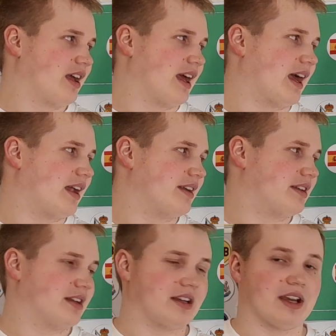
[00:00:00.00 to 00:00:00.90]

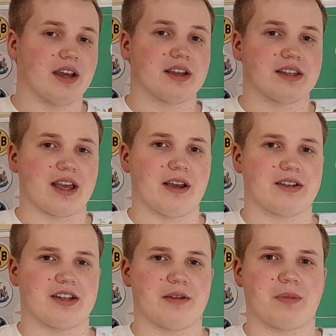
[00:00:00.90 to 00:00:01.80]

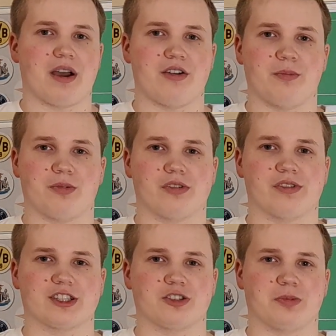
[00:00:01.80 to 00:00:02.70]
Depay
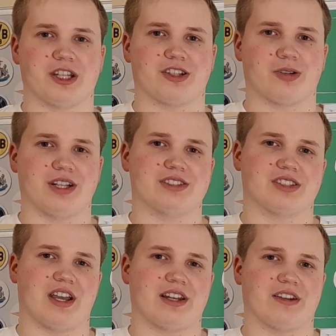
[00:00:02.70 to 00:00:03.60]
proving to be a great
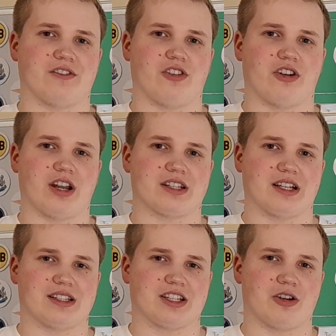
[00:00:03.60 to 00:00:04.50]
signing for
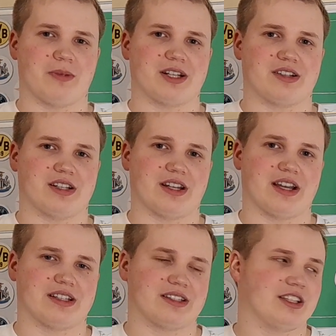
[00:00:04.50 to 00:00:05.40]
Atletico Madrid at